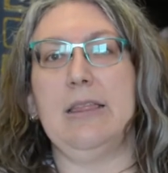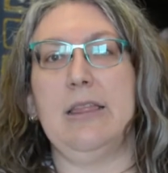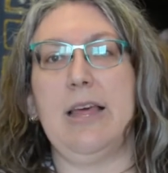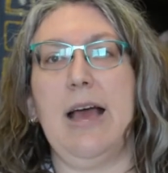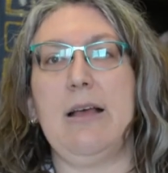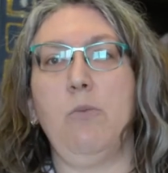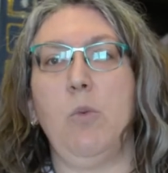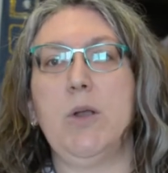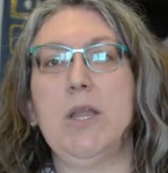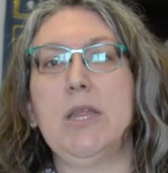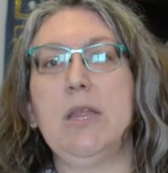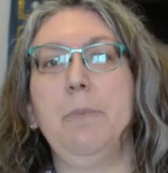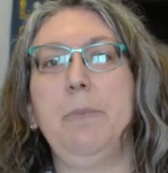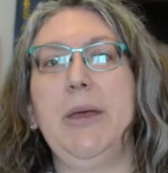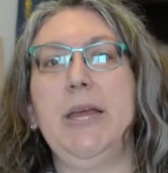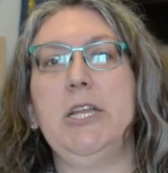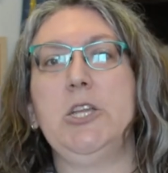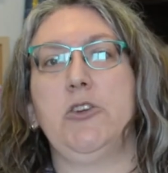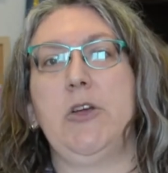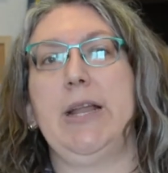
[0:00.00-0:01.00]
at one of the
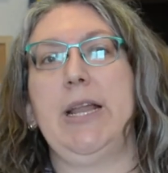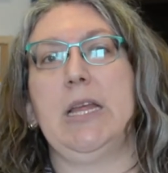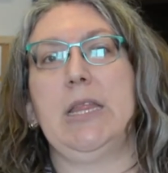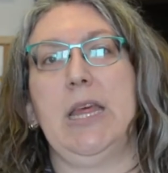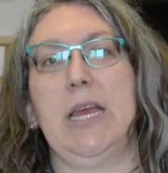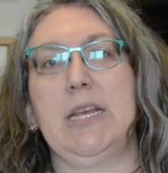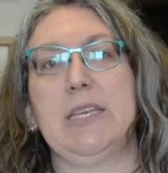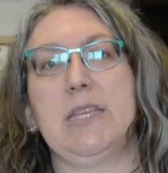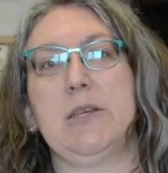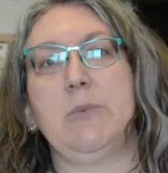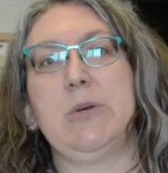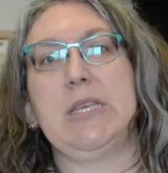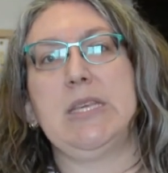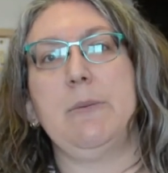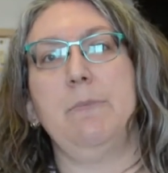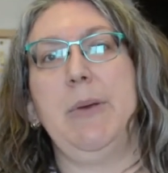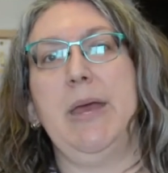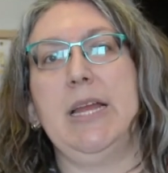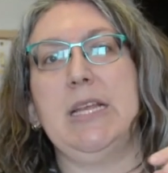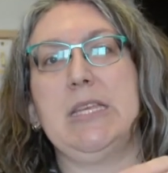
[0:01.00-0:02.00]
pin trading things, there was
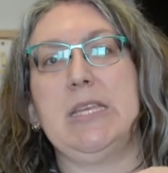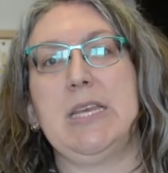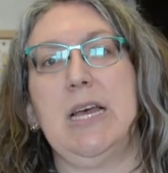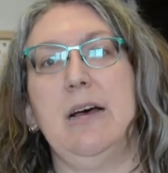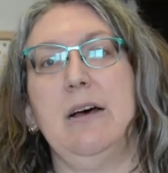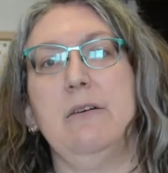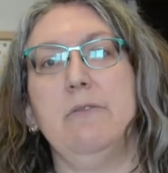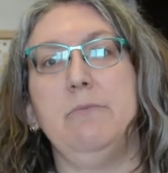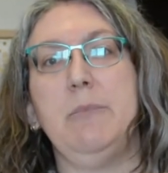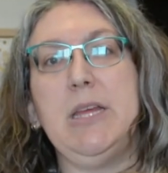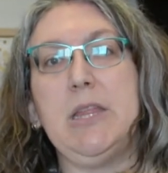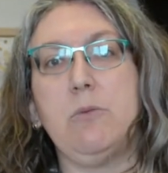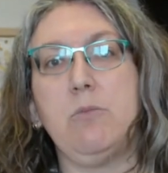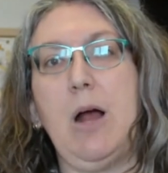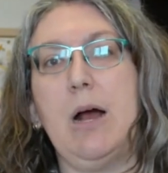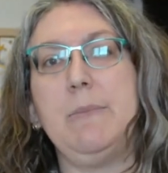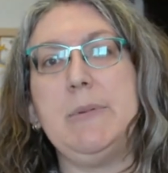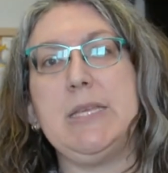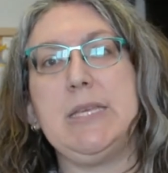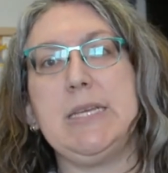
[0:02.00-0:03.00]
some pins of Meet the
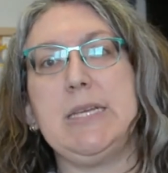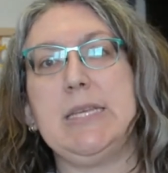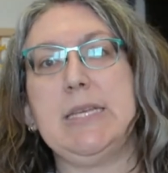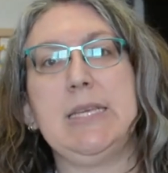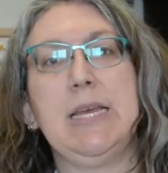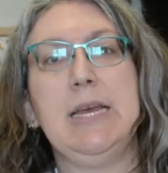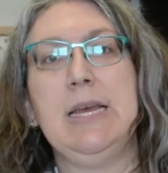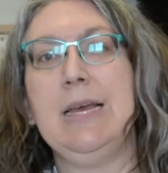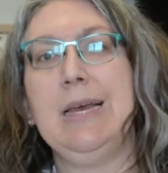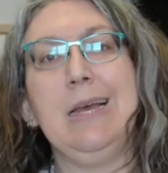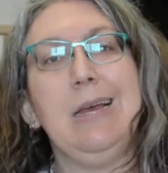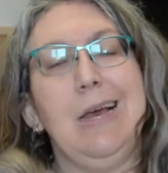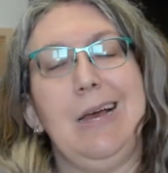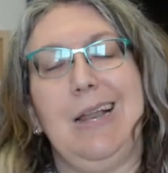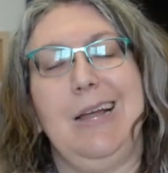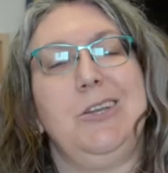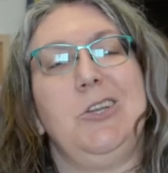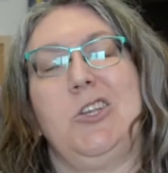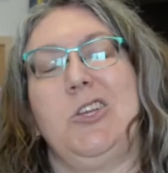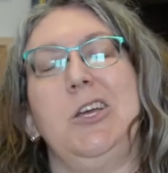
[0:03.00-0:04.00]
Robinsons, and
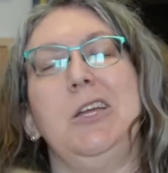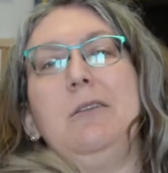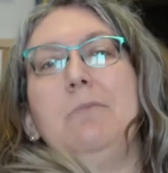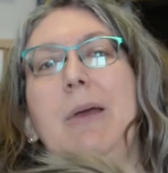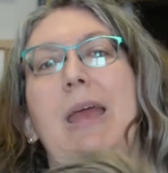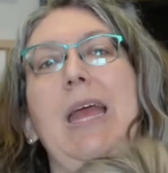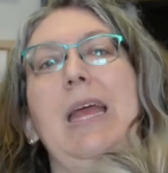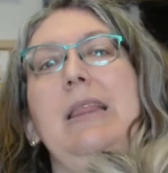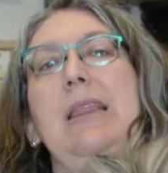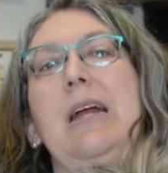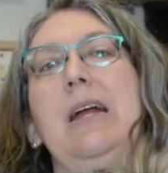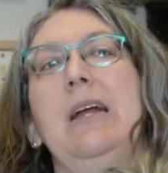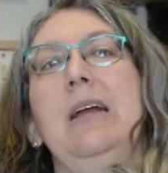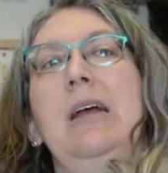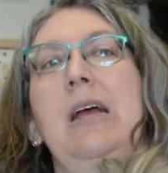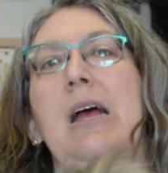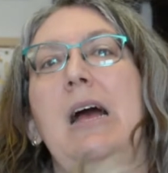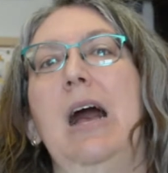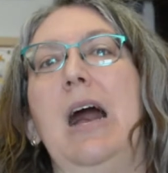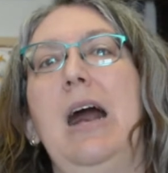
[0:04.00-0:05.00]
I just couldn't make it there.
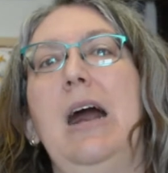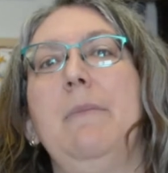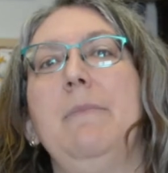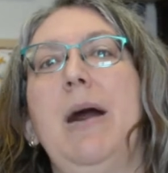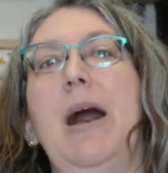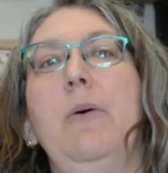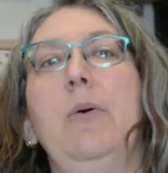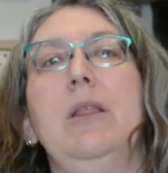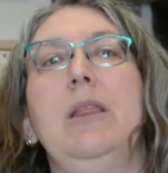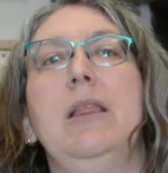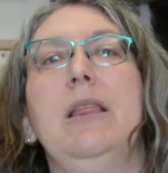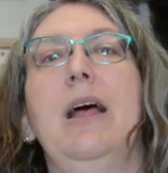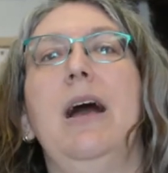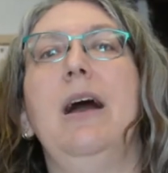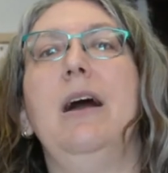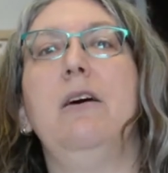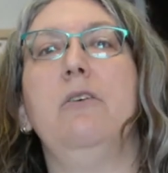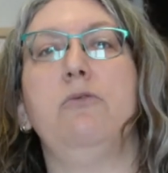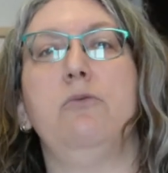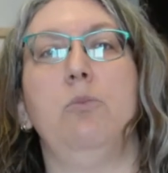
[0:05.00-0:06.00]
I would
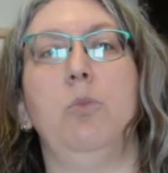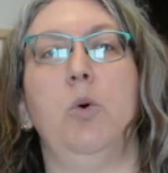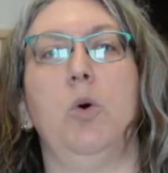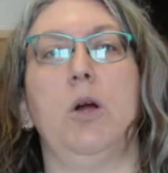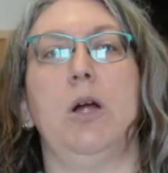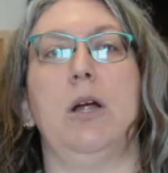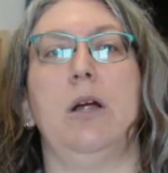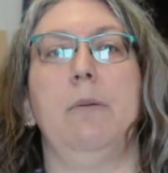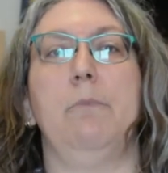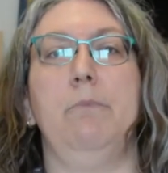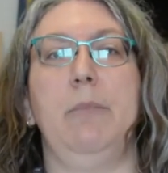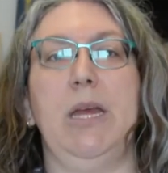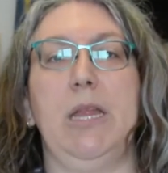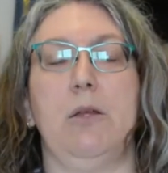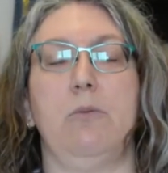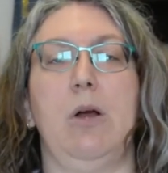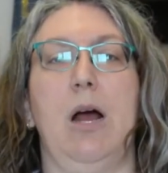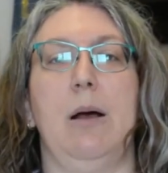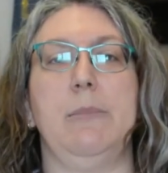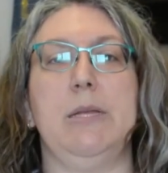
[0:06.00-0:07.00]
love more Meet
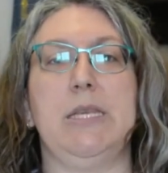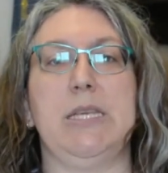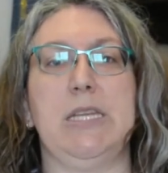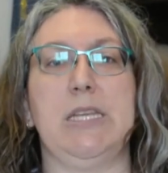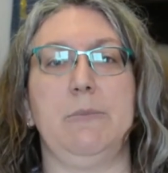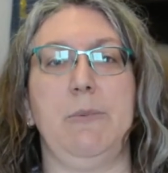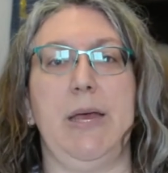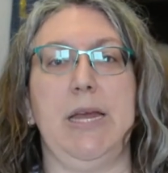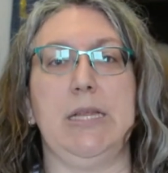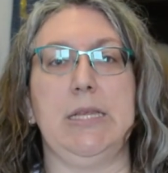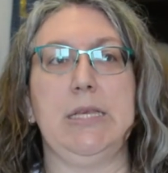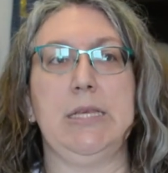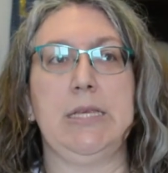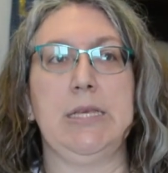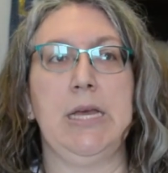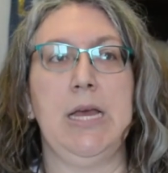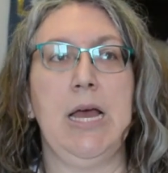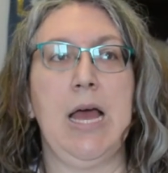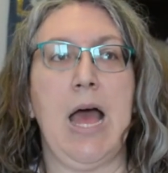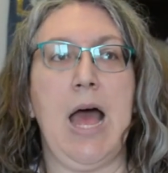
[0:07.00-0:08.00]
the Robinsons pins.
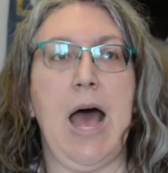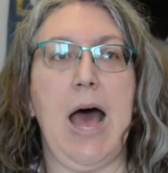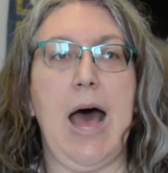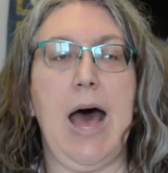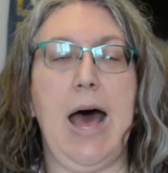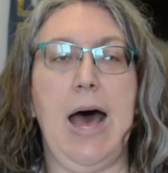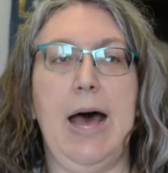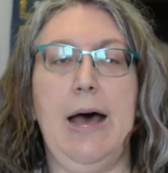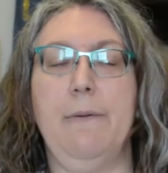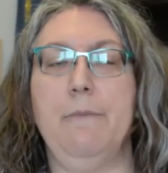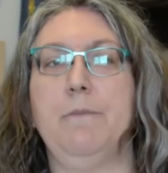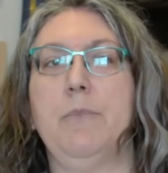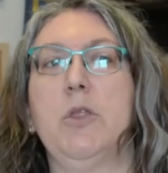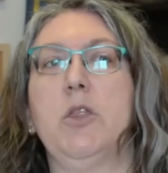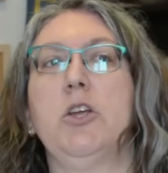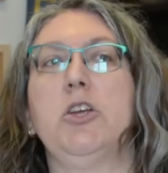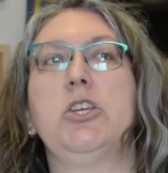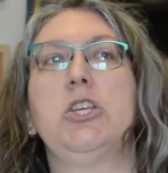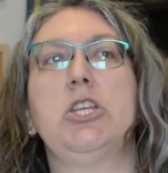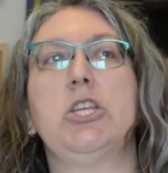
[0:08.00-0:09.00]

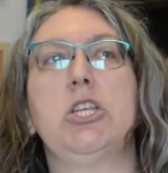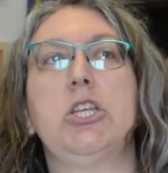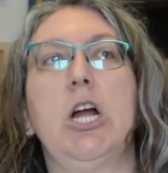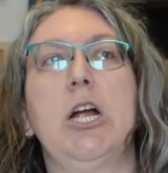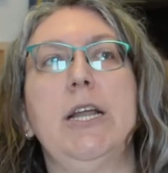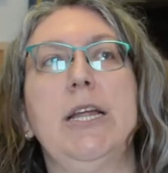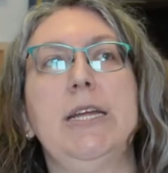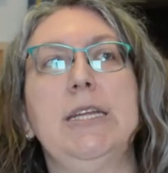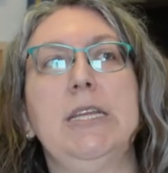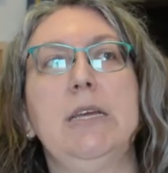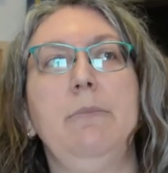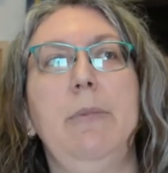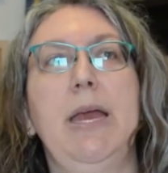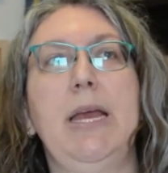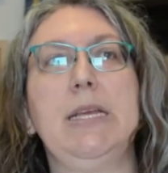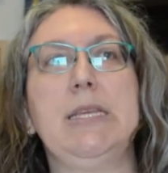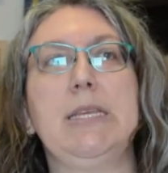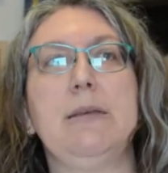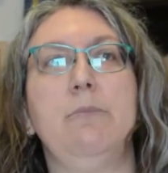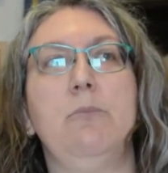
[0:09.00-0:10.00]
They're starting to
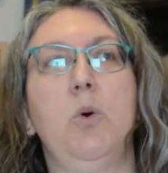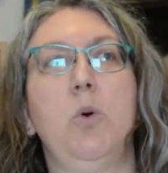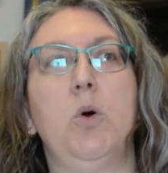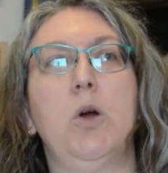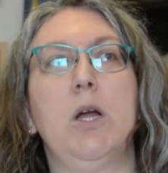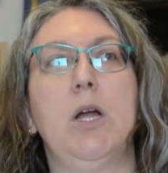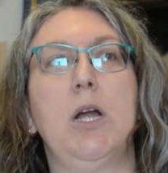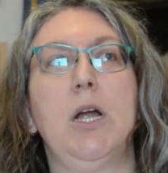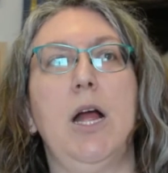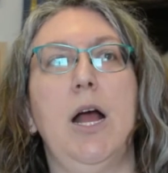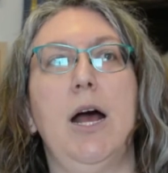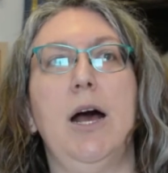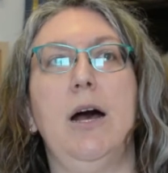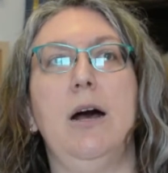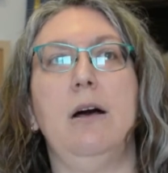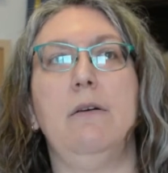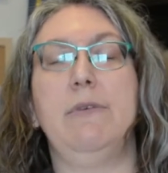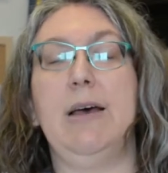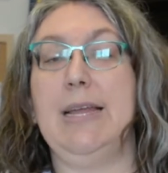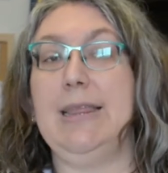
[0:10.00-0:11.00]
make some more
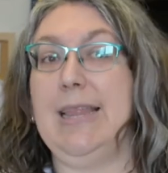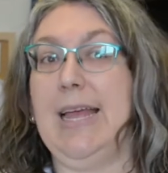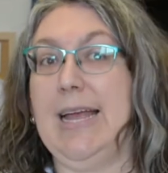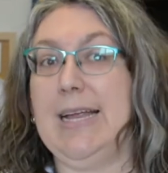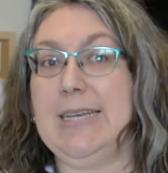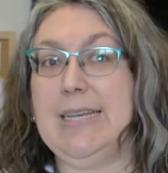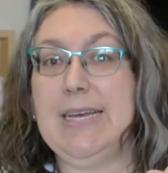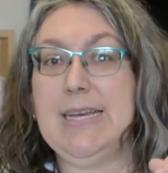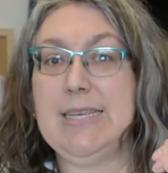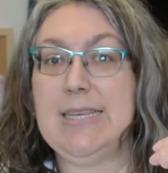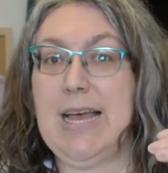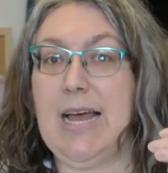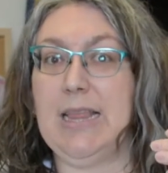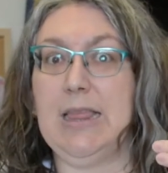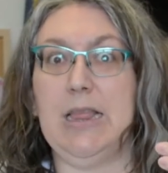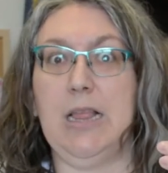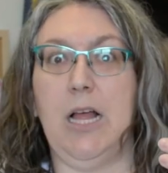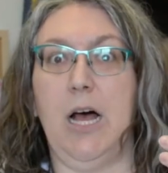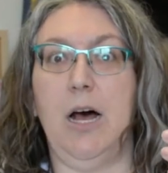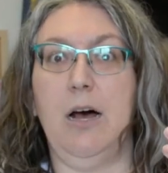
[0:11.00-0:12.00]
of Atlantis. I
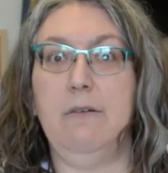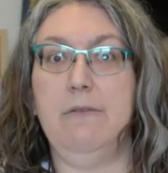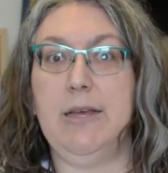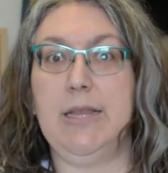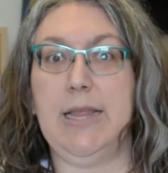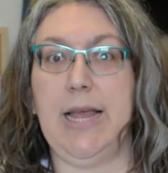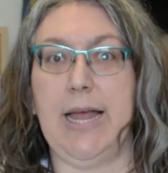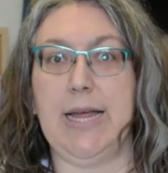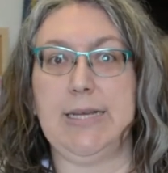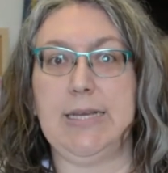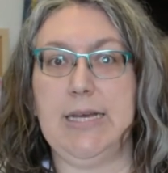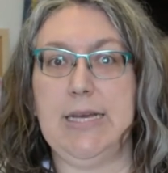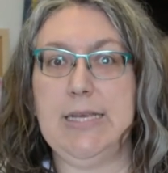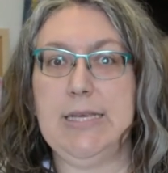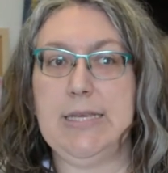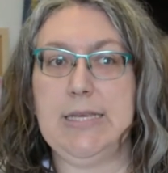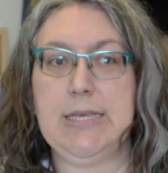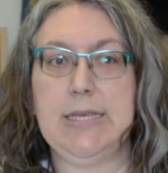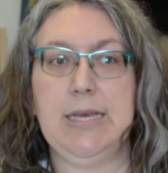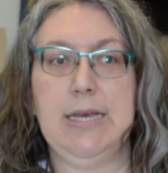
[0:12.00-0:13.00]
love
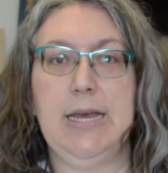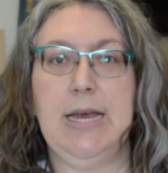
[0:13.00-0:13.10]
Atlantis.